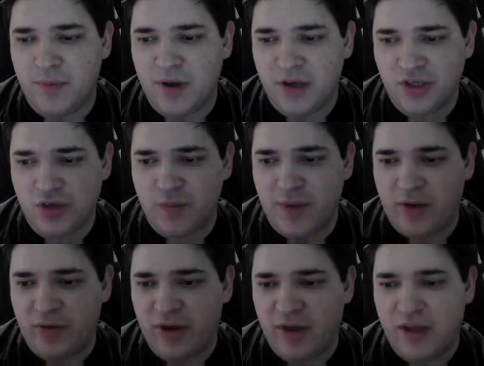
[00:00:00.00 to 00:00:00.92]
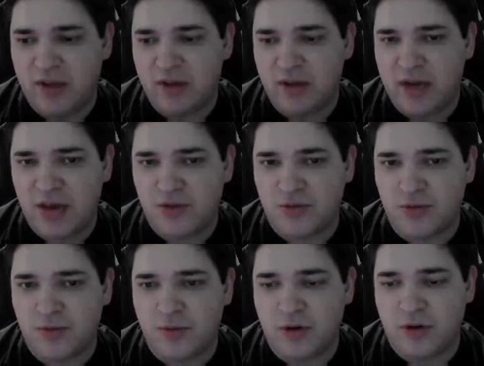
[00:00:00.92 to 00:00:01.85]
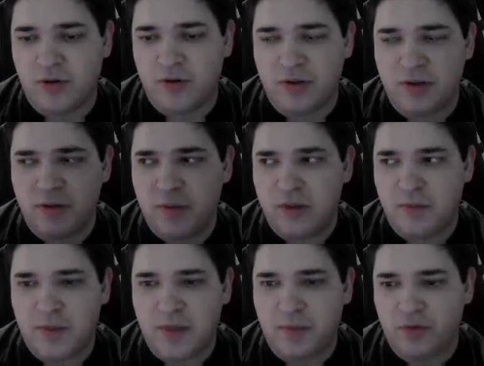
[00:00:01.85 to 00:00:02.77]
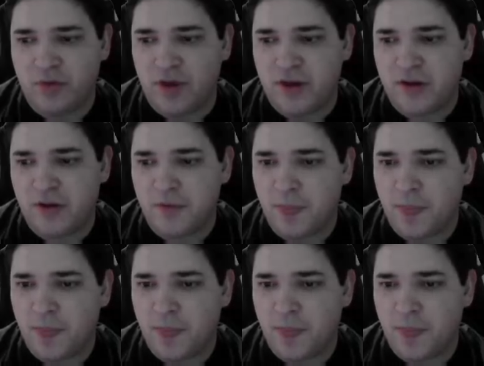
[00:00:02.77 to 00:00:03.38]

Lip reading: a shield battery in the natural, or in the main mineral line here.